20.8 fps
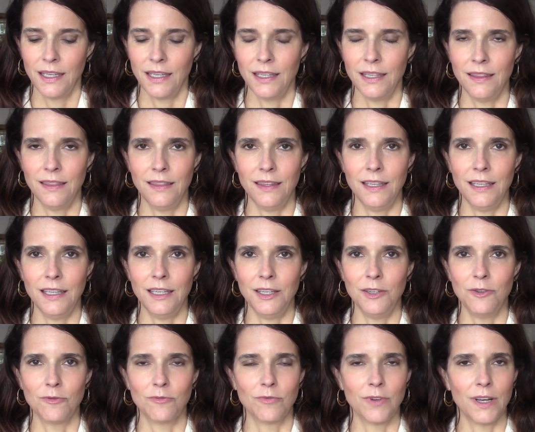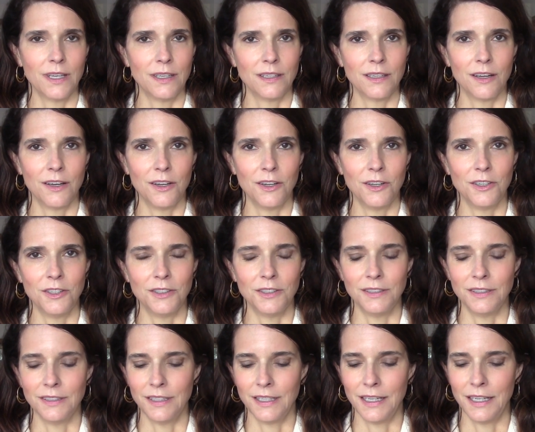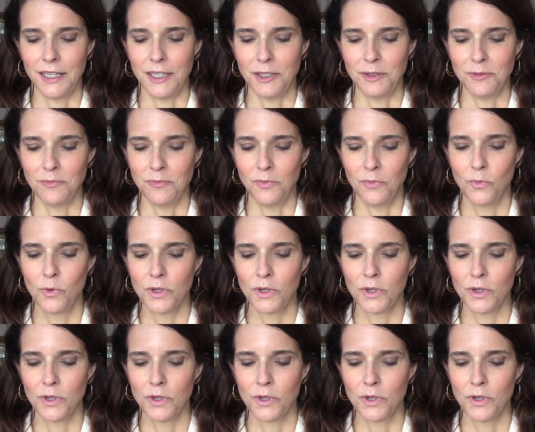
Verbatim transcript: in the retinol um,